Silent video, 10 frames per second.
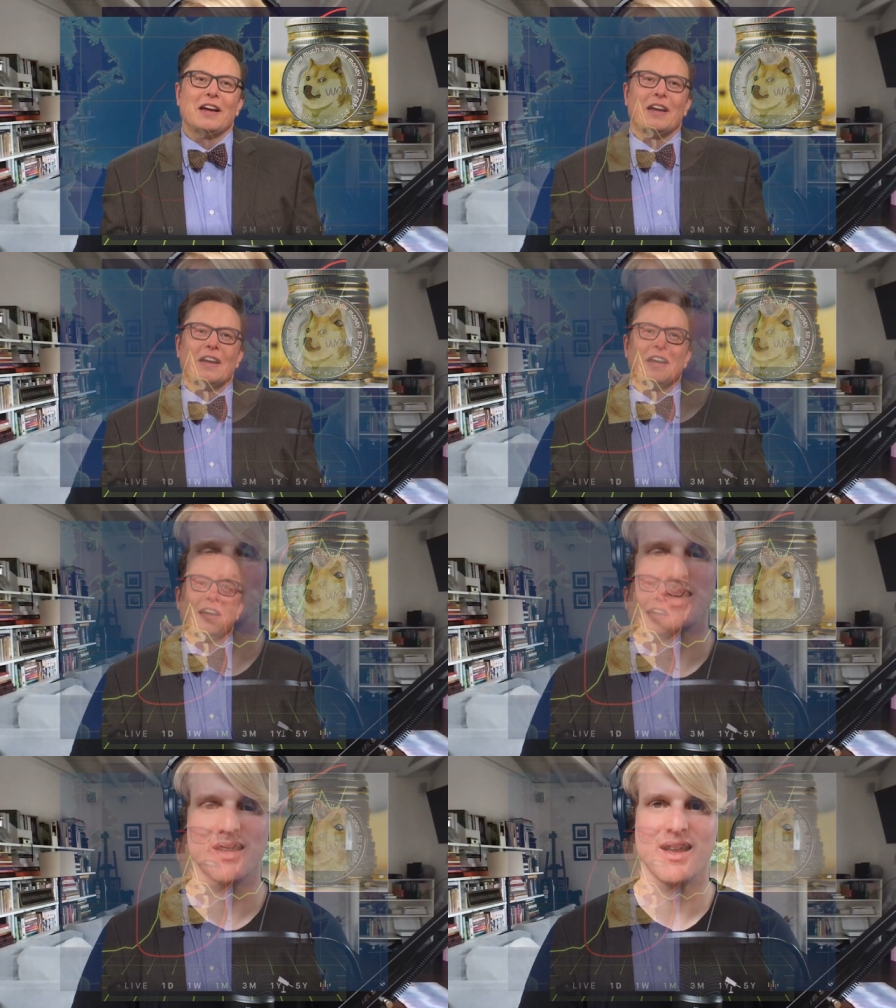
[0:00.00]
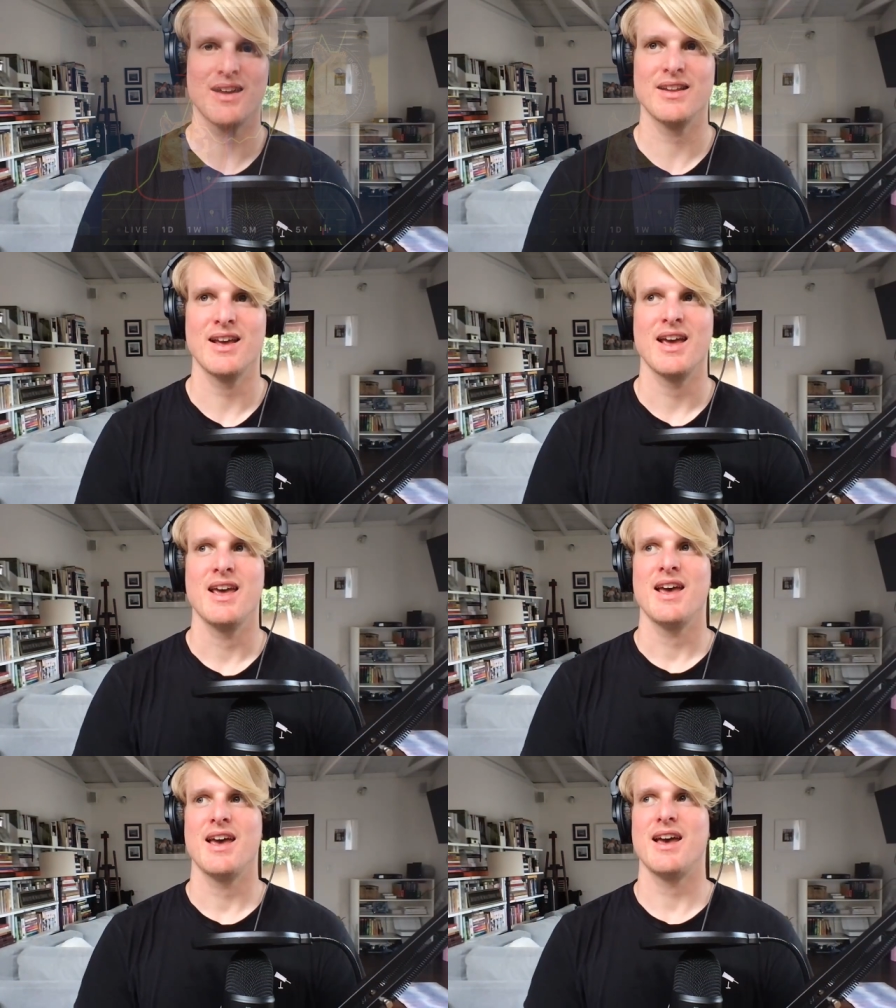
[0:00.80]
this past weekend.
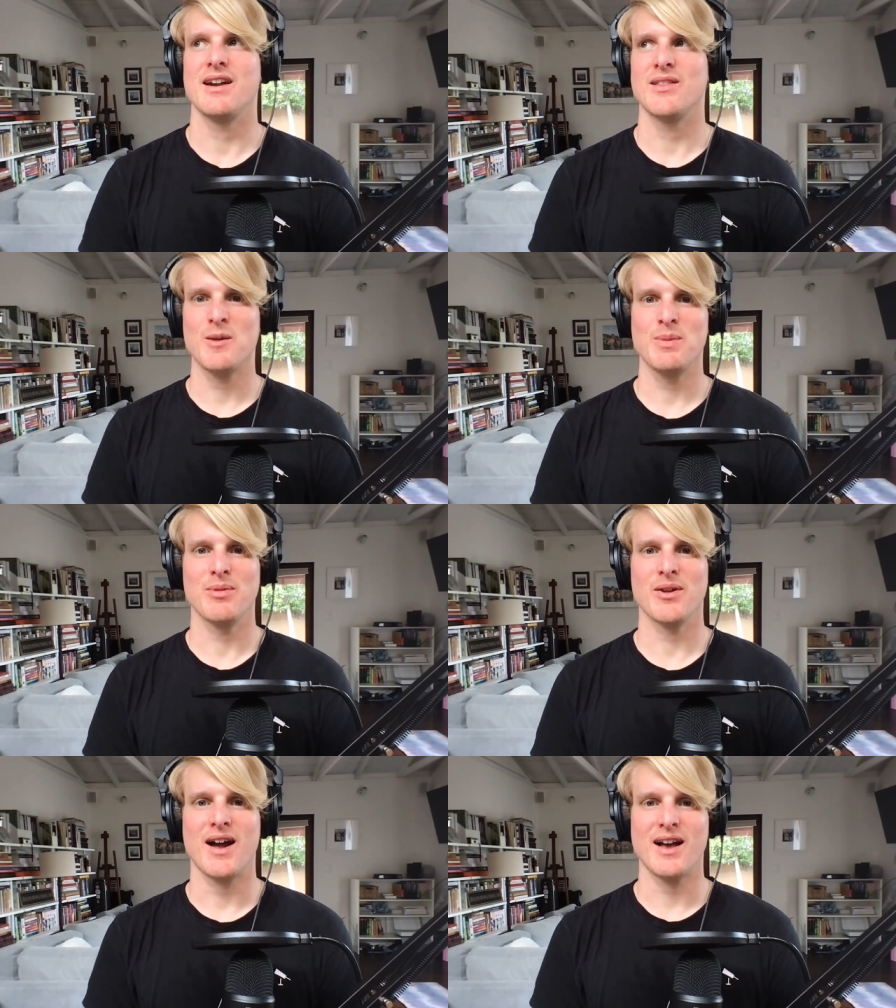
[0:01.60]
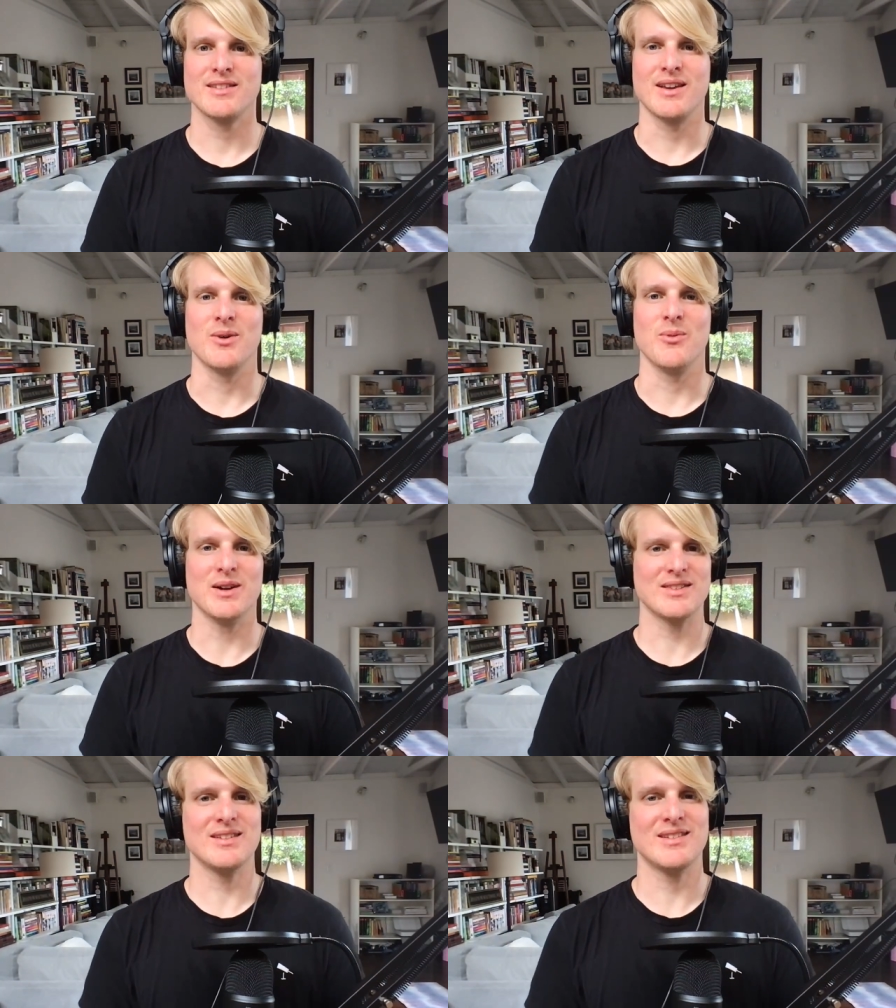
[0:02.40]
And a lot of people are asking,
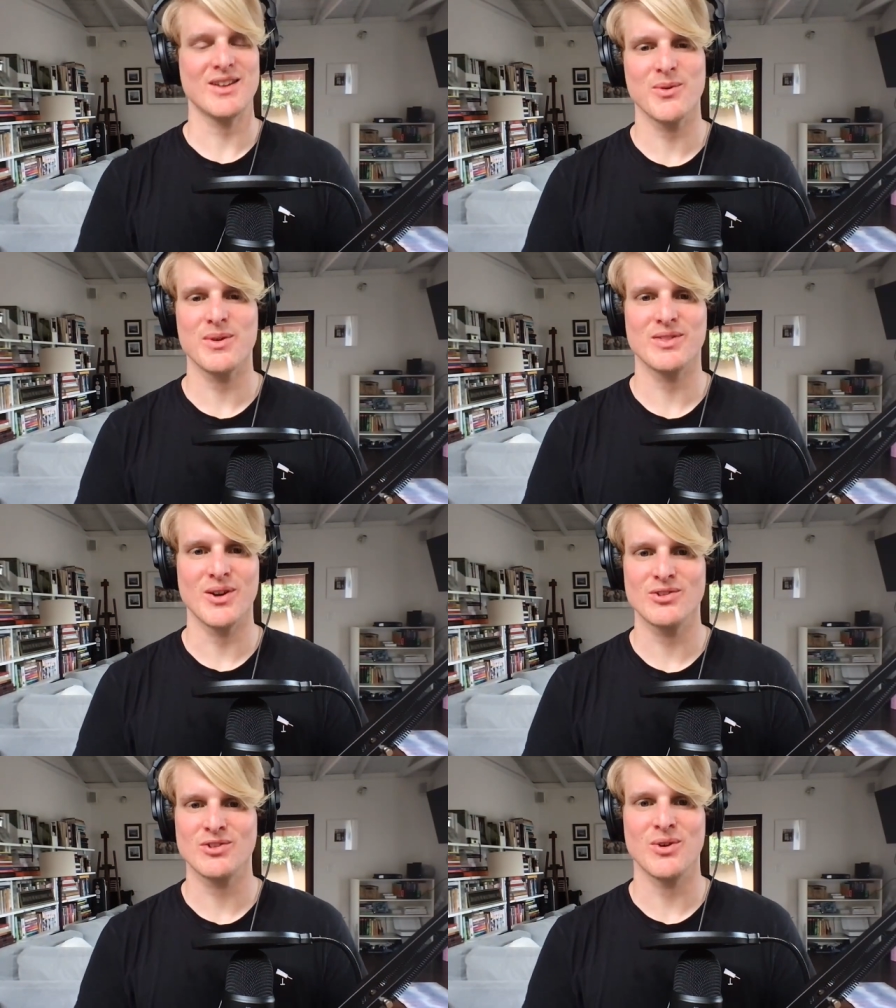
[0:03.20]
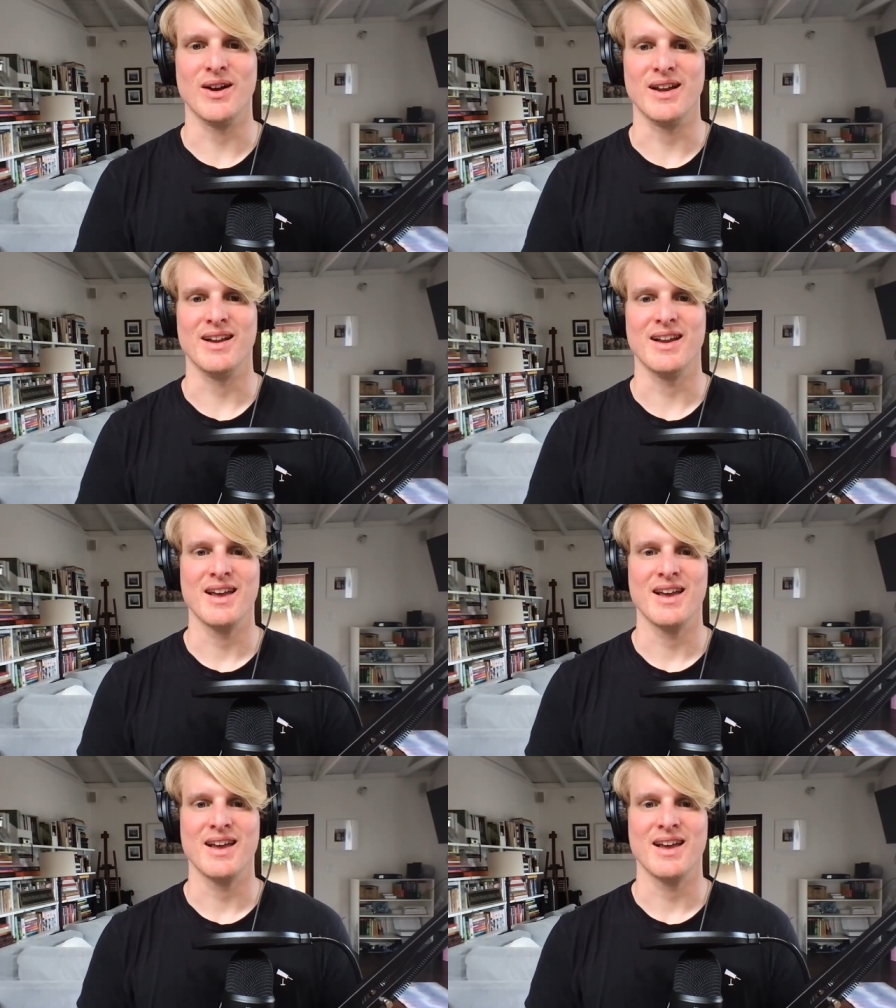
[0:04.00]
what's the deal with Dogecoin?